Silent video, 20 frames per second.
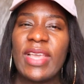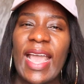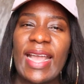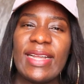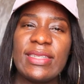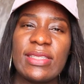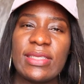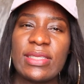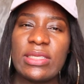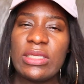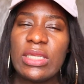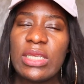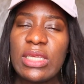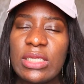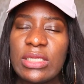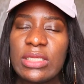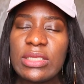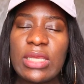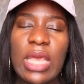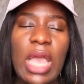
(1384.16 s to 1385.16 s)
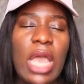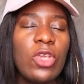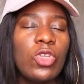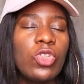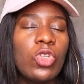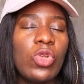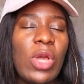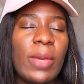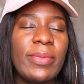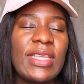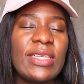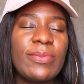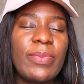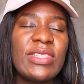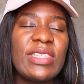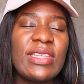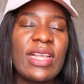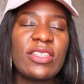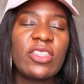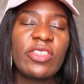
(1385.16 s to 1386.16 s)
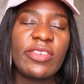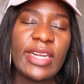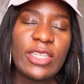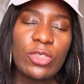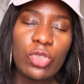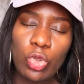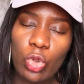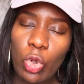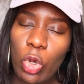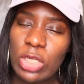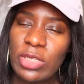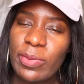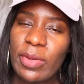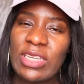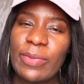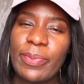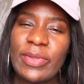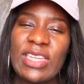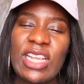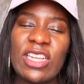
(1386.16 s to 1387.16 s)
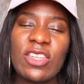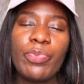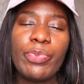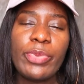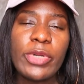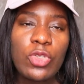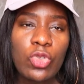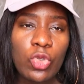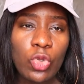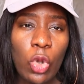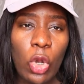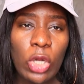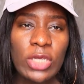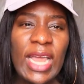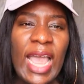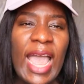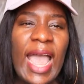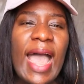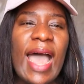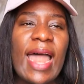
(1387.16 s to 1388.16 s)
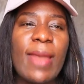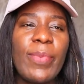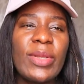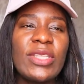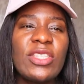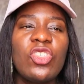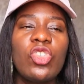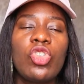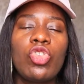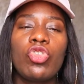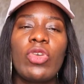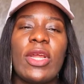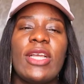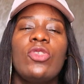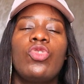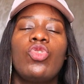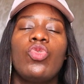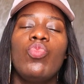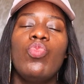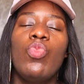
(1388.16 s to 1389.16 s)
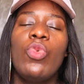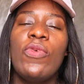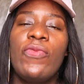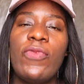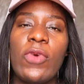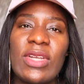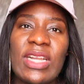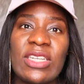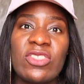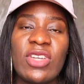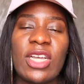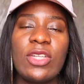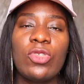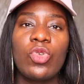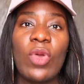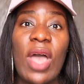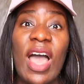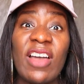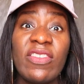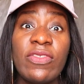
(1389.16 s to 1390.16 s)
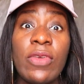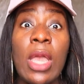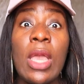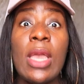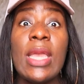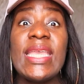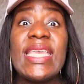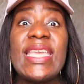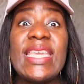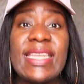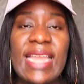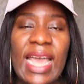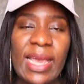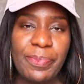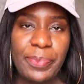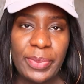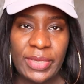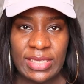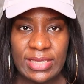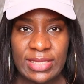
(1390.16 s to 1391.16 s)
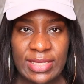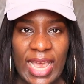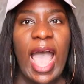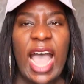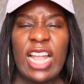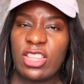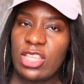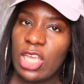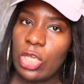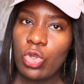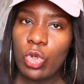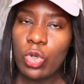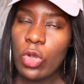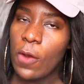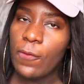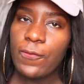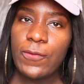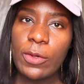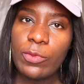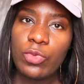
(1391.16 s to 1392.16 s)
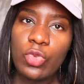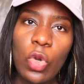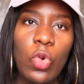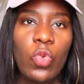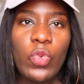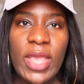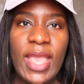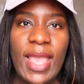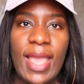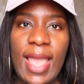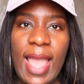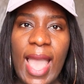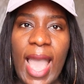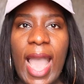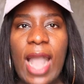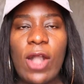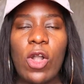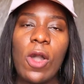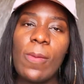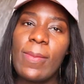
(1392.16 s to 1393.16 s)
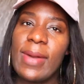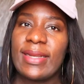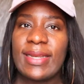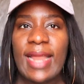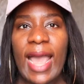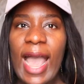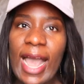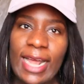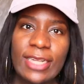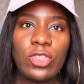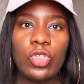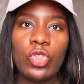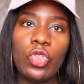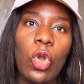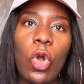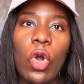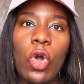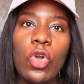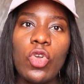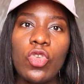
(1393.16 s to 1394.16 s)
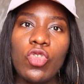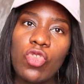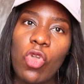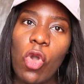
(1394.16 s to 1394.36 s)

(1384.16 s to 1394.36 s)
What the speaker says: behind the scenes. You don't know how many times the person has cried to God, the person has prayed to God, and the person is trying to move on and trying to have inner peace. And then you come from nowhere and come and add your